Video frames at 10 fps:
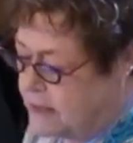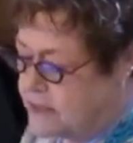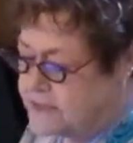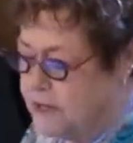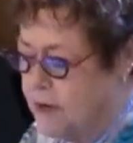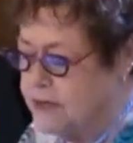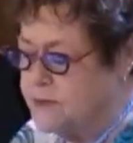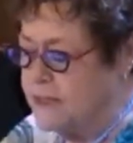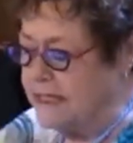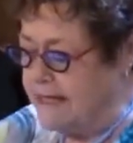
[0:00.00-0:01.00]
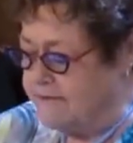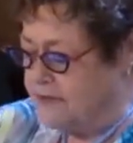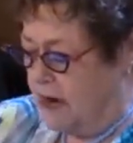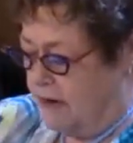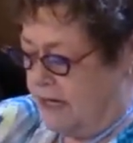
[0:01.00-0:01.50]
So as we lift
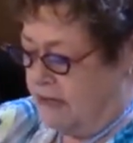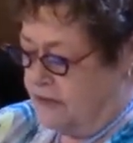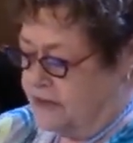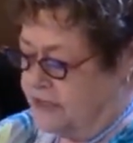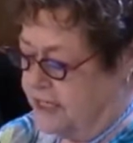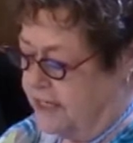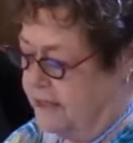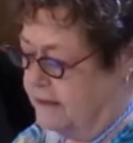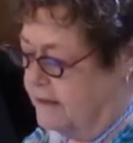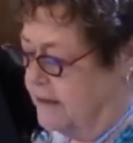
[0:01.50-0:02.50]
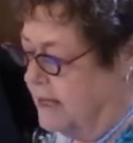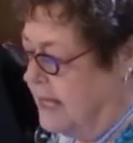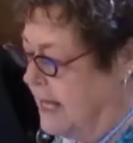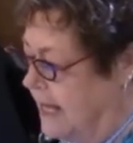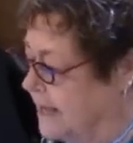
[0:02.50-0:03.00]
our energy
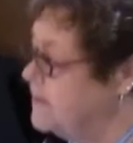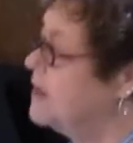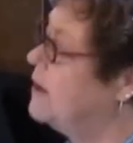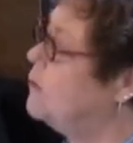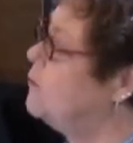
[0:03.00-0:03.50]
in the